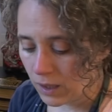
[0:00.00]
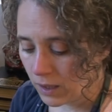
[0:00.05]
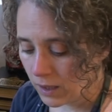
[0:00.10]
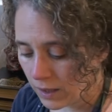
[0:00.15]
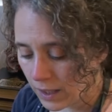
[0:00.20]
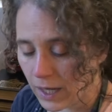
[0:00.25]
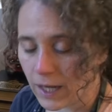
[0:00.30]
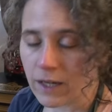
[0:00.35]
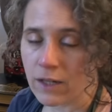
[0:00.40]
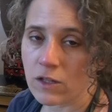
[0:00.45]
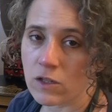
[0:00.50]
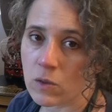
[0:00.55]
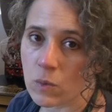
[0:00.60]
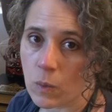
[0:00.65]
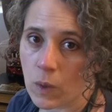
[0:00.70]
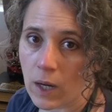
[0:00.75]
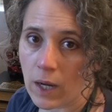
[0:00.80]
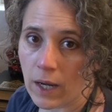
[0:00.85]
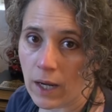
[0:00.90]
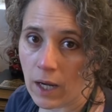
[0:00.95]
that is
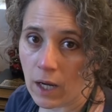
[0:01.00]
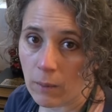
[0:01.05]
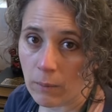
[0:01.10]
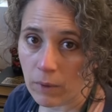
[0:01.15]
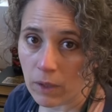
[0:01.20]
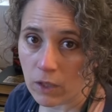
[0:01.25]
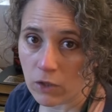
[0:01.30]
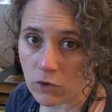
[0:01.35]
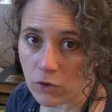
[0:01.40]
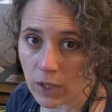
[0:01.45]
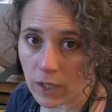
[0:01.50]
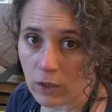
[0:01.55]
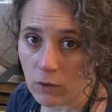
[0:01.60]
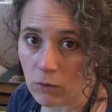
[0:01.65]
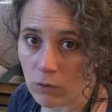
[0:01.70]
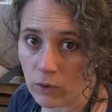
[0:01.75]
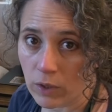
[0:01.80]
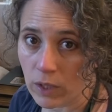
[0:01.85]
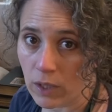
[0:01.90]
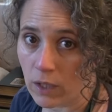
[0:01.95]
why I'm going to try
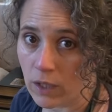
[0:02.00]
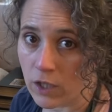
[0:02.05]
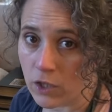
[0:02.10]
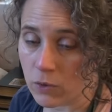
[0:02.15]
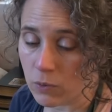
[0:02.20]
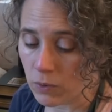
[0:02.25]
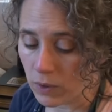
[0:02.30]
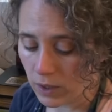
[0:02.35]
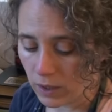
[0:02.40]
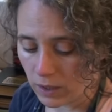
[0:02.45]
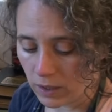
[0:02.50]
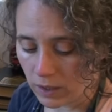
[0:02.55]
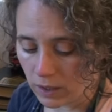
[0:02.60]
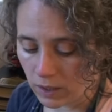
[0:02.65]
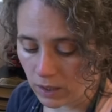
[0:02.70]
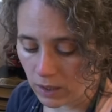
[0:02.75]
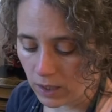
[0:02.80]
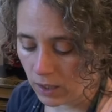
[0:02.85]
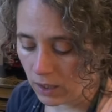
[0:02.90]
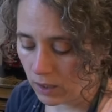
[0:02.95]
growing the
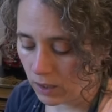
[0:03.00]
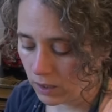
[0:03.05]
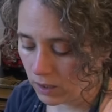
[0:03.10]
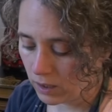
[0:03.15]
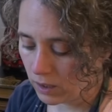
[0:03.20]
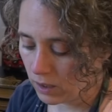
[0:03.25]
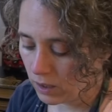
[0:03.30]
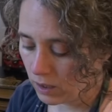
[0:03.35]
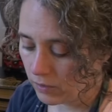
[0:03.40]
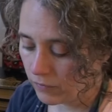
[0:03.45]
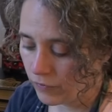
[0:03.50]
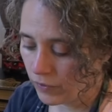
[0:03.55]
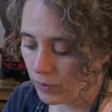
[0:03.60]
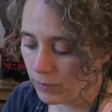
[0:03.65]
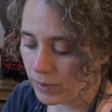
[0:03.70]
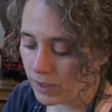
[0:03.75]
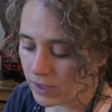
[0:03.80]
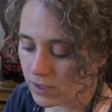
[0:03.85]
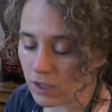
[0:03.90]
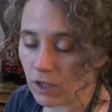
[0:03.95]
ashwagandha and for
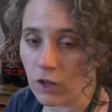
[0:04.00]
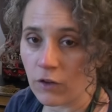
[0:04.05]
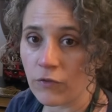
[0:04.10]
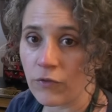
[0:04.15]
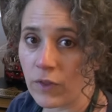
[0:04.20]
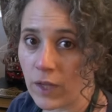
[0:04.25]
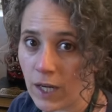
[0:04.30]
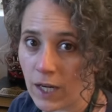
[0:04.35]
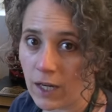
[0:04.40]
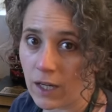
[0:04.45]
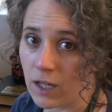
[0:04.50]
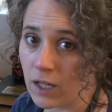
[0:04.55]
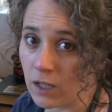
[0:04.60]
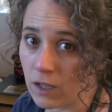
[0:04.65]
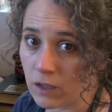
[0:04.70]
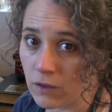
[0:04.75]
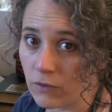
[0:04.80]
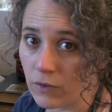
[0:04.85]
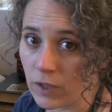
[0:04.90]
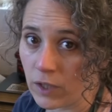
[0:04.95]
myself, that
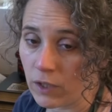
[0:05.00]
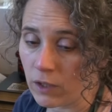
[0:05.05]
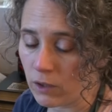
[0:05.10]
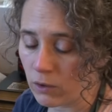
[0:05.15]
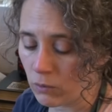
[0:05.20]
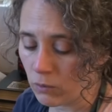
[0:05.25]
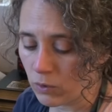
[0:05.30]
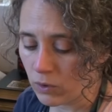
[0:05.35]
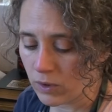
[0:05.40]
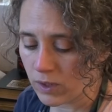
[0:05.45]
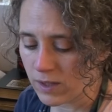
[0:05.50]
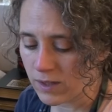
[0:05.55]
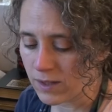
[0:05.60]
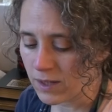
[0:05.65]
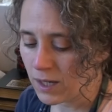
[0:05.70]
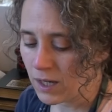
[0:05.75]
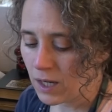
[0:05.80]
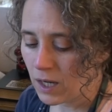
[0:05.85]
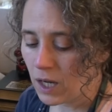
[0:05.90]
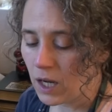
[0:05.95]
and the valerian root,
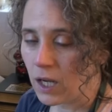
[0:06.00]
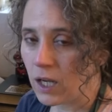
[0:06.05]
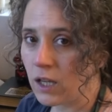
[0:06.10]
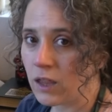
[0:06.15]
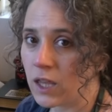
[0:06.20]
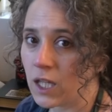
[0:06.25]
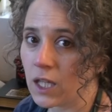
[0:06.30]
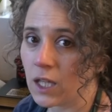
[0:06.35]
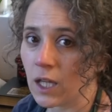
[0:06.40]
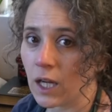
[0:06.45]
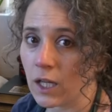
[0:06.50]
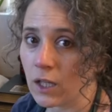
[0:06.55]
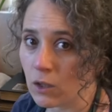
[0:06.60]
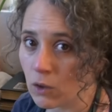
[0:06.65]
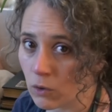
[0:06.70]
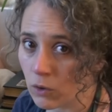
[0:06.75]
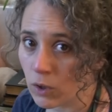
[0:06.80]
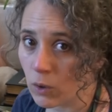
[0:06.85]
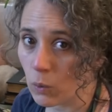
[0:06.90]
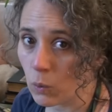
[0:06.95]
because anything that I
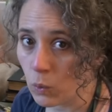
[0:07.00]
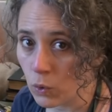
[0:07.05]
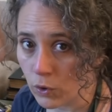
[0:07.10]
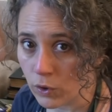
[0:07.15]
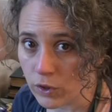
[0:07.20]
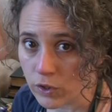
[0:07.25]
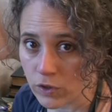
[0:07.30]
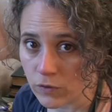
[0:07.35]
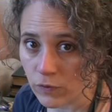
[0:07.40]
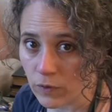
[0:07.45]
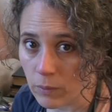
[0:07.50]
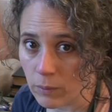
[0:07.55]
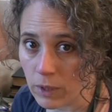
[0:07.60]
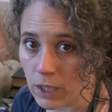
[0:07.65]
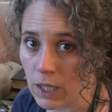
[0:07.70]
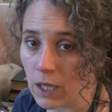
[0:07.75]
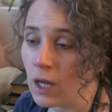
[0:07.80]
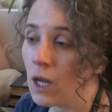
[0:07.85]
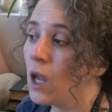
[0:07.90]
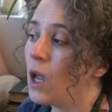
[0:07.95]
know that works for
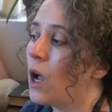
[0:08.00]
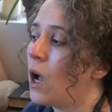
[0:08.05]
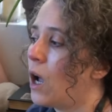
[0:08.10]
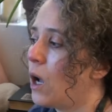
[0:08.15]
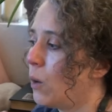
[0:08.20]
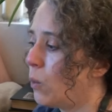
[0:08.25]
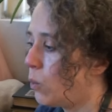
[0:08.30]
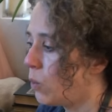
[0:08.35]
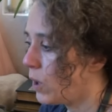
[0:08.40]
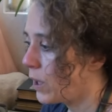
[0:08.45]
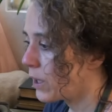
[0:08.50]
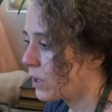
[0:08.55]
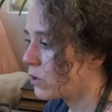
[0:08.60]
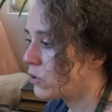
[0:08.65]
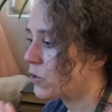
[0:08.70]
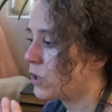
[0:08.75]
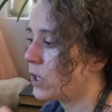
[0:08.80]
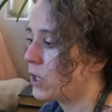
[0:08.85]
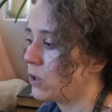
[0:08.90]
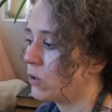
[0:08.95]
me, I want to
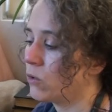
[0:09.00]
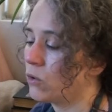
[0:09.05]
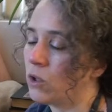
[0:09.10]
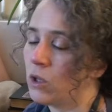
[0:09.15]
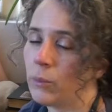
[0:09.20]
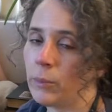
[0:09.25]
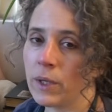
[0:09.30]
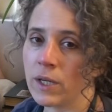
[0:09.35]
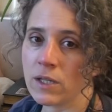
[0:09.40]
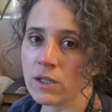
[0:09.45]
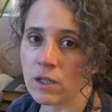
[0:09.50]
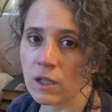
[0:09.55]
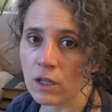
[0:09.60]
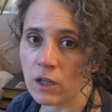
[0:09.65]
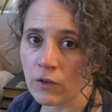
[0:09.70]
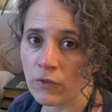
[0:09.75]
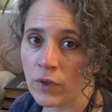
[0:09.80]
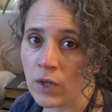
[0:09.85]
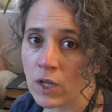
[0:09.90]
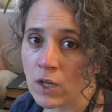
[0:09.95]
try to grow it
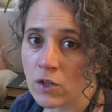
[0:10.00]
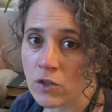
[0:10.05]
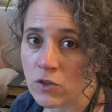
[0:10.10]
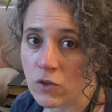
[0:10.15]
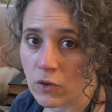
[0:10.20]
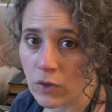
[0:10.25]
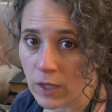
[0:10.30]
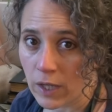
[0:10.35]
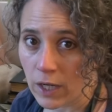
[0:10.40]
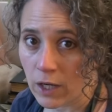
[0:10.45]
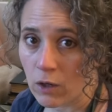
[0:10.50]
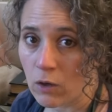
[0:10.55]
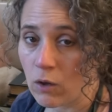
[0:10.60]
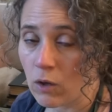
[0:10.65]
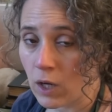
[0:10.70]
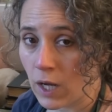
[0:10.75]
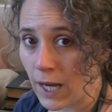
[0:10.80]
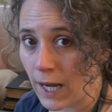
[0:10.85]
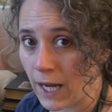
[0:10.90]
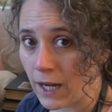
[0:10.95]
myself so that I
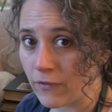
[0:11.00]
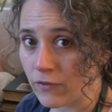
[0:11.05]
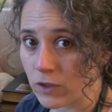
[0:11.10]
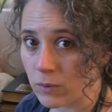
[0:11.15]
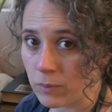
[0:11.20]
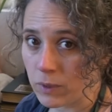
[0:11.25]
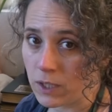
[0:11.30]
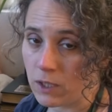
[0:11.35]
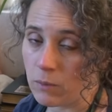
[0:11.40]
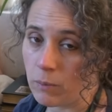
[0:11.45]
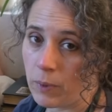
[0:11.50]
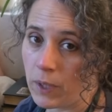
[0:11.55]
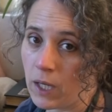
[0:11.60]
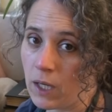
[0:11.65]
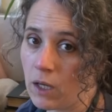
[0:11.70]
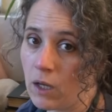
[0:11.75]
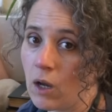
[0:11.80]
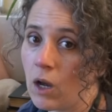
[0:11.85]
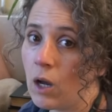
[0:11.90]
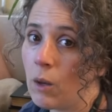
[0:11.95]
don't have to be
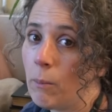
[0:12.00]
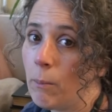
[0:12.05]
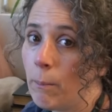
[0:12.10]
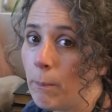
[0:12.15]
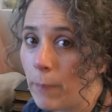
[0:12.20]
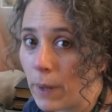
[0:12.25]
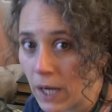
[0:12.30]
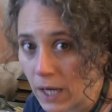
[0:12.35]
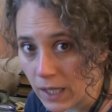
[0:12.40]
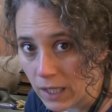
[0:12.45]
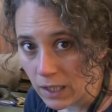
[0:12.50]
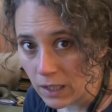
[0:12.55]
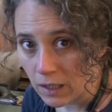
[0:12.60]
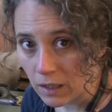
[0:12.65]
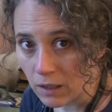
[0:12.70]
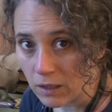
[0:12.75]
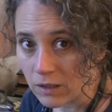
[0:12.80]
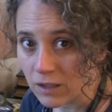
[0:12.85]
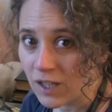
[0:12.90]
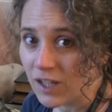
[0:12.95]
dependent on buying
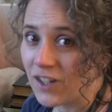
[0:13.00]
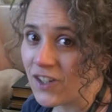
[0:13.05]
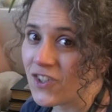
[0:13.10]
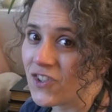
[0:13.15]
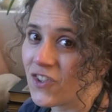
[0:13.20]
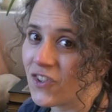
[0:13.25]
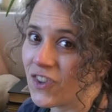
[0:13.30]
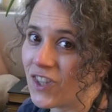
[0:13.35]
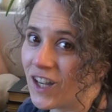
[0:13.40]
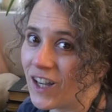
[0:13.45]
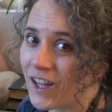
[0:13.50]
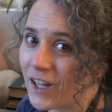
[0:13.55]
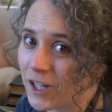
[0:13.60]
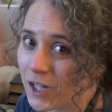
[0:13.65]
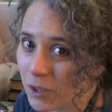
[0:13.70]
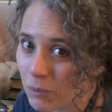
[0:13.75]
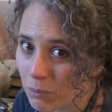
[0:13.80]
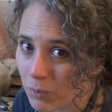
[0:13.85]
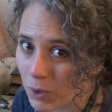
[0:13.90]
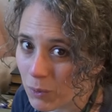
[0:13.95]
it, so that I
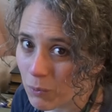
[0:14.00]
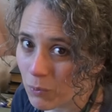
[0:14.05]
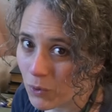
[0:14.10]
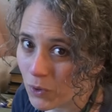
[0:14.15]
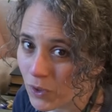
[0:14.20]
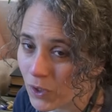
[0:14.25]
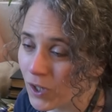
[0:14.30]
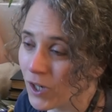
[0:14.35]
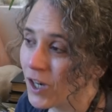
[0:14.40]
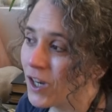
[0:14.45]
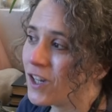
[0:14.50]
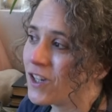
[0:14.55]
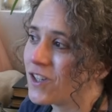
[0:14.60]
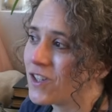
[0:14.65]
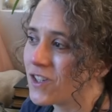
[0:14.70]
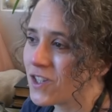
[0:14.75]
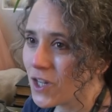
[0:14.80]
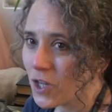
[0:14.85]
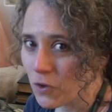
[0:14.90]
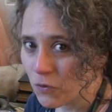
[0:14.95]
can be more
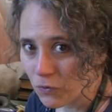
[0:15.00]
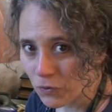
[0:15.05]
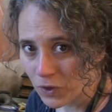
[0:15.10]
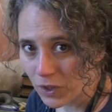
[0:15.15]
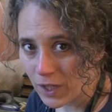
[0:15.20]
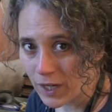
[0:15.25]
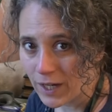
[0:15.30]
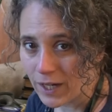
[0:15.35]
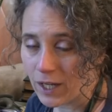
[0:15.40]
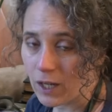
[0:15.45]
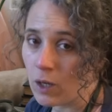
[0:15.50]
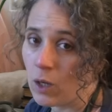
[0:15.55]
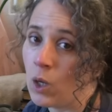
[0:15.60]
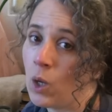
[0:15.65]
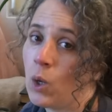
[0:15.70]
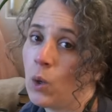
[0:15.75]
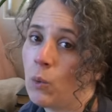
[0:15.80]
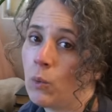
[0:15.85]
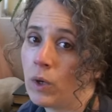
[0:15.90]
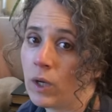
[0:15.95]
self-reliant
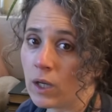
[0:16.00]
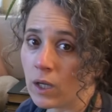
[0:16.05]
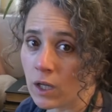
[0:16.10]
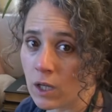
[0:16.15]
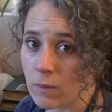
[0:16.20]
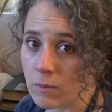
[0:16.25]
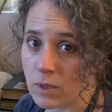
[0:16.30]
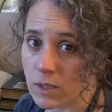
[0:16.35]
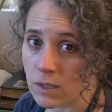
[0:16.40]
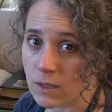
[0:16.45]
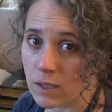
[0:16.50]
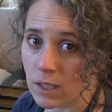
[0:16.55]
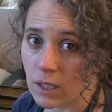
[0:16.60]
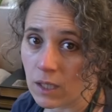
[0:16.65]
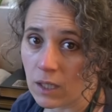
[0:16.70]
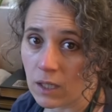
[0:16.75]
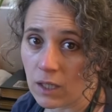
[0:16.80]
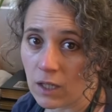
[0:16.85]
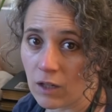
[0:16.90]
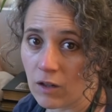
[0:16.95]
when it comes to
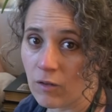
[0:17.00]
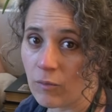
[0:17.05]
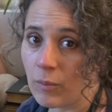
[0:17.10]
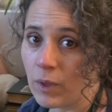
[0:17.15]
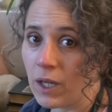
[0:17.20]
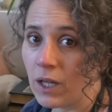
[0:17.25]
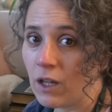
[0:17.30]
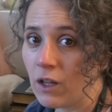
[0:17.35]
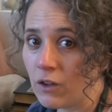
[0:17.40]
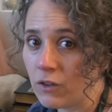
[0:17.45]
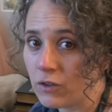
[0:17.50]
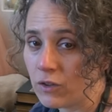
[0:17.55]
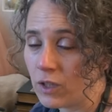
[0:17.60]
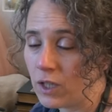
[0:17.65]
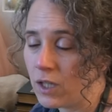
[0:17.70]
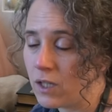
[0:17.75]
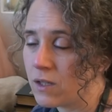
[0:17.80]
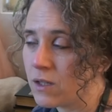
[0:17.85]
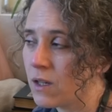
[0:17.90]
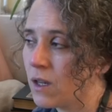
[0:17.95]
taking care of my health
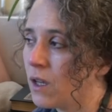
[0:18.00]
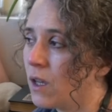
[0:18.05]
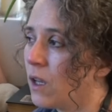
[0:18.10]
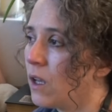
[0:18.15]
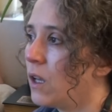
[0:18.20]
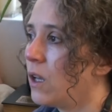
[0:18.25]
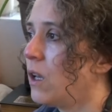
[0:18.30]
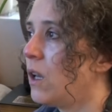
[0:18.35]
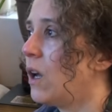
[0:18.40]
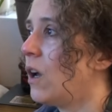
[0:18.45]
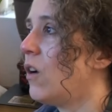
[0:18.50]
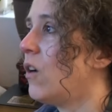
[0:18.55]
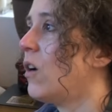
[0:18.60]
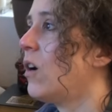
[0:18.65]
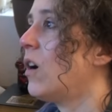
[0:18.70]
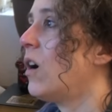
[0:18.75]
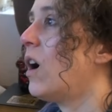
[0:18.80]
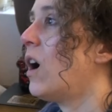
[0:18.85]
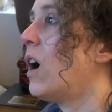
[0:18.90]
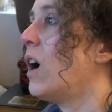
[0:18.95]
needs. Now,
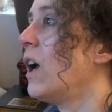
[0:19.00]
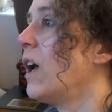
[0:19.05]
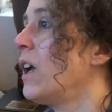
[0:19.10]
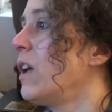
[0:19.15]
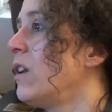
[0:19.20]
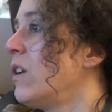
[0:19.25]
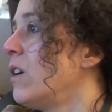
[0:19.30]
I